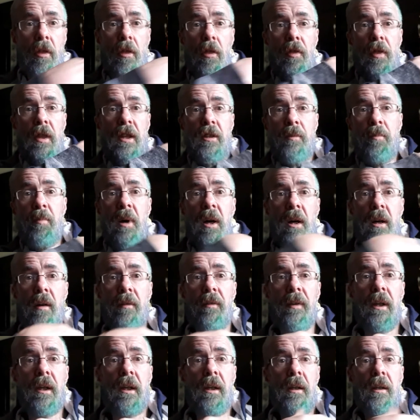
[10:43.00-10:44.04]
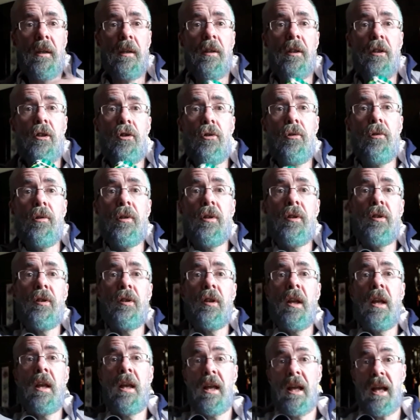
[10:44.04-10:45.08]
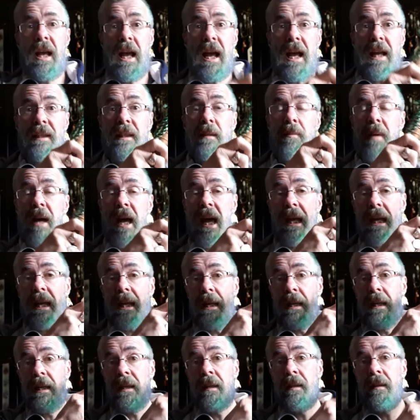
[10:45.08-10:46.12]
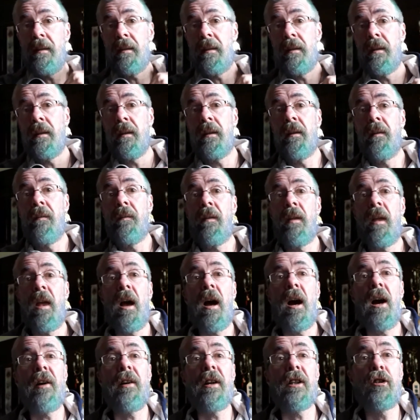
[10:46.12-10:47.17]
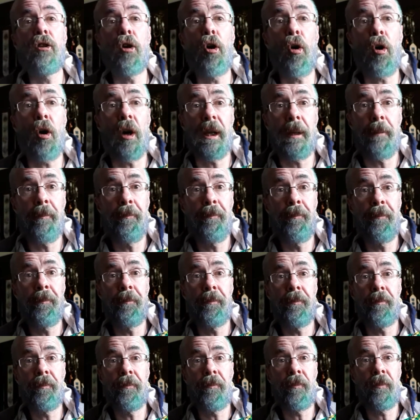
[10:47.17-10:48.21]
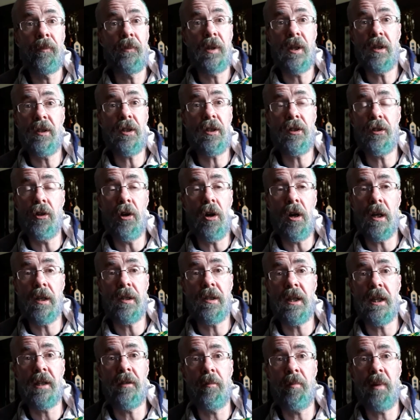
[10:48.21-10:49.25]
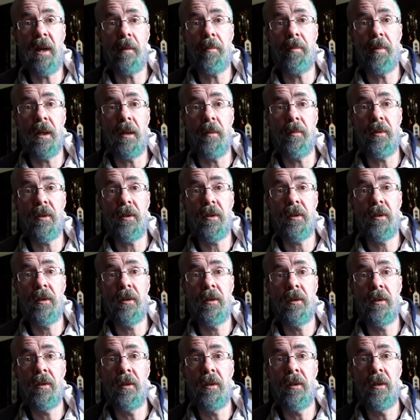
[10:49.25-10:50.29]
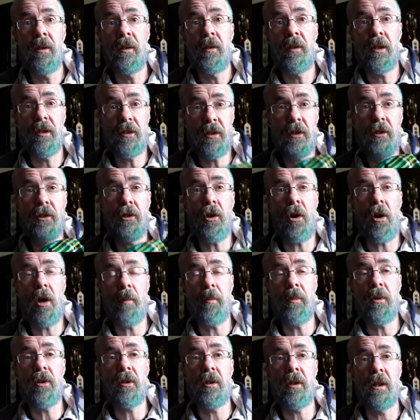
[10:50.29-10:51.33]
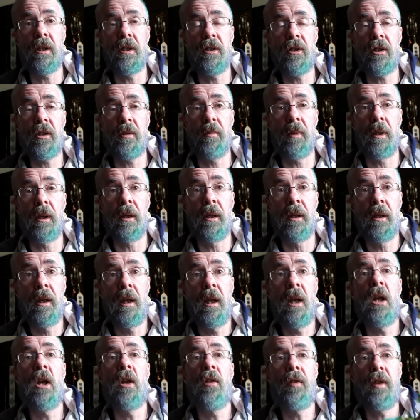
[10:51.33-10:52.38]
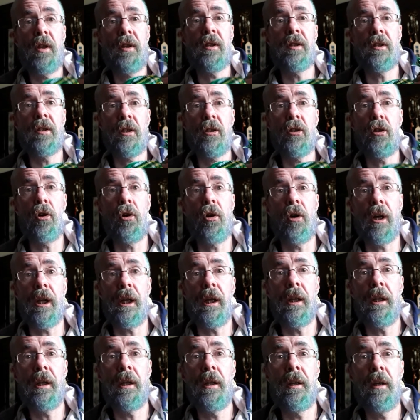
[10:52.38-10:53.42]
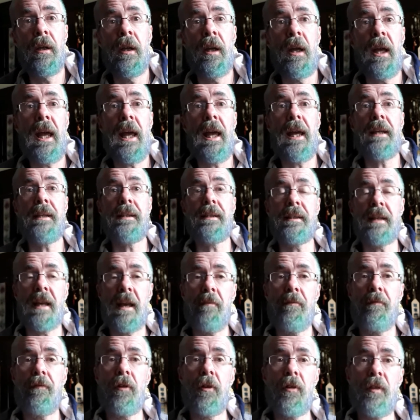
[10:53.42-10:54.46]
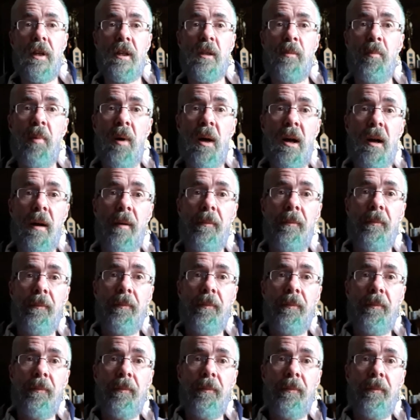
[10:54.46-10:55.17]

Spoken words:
this part of it, the drones and the bag, are a toy. This is not a set of bagpipes. This is not a musical instrument. This is a toy, except for this part.